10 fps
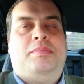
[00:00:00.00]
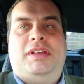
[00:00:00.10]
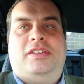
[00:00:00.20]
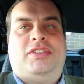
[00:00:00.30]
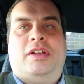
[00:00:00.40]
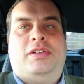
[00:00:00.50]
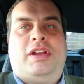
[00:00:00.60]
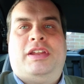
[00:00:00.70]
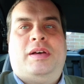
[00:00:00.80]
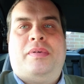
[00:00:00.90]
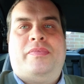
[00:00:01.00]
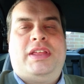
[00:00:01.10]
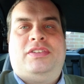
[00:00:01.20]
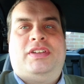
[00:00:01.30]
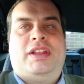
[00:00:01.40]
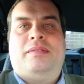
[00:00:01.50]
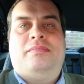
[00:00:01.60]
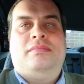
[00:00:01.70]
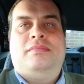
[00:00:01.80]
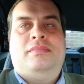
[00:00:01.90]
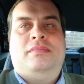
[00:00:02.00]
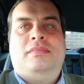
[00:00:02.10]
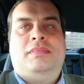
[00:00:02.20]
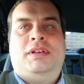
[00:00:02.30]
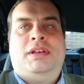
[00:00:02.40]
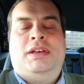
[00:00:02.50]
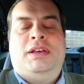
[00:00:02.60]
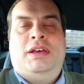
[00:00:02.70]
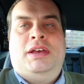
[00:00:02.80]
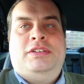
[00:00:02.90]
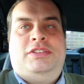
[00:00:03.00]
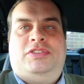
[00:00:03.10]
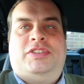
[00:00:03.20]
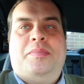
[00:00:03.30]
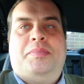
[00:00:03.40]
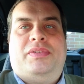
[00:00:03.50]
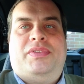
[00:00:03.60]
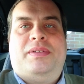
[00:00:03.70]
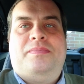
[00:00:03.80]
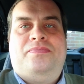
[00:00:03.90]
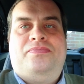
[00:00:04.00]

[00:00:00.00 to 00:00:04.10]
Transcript: Please don't look it up on the internet. Just don't bother.